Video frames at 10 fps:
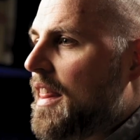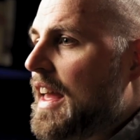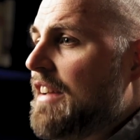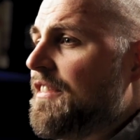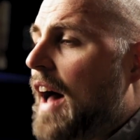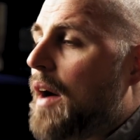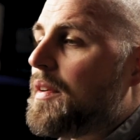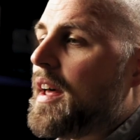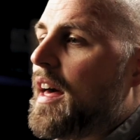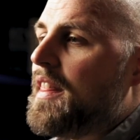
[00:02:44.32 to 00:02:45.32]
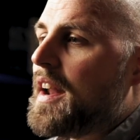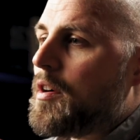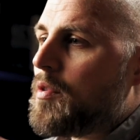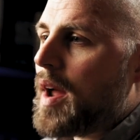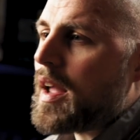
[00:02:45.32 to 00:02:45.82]
They found that
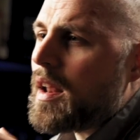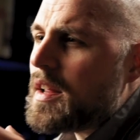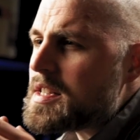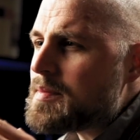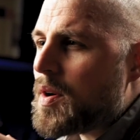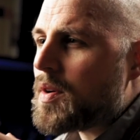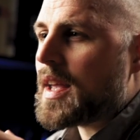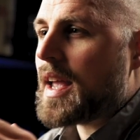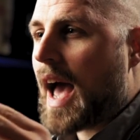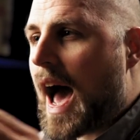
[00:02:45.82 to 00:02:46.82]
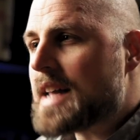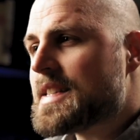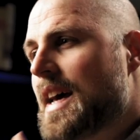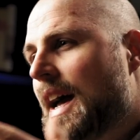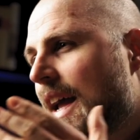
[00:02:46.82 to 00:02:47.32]
regular smoking
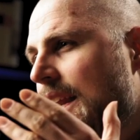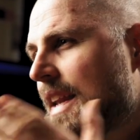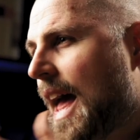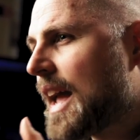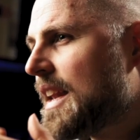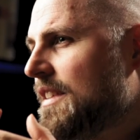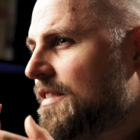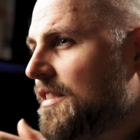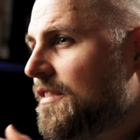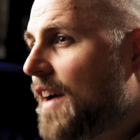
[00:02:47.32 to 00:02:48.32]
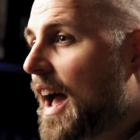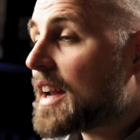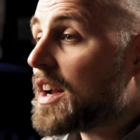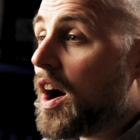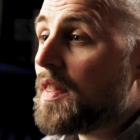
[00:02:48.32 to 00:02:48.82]
has a negative
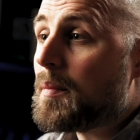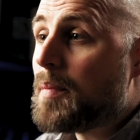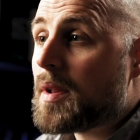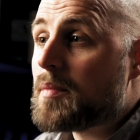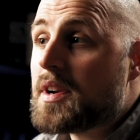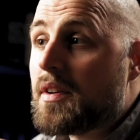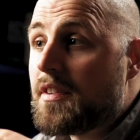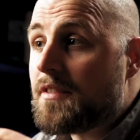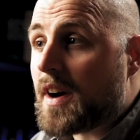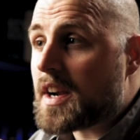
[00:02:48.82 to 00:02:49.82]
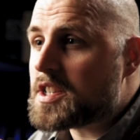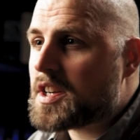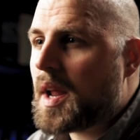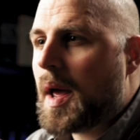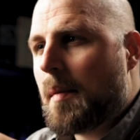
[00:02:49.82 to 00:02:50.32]
effect on the pulmonary function,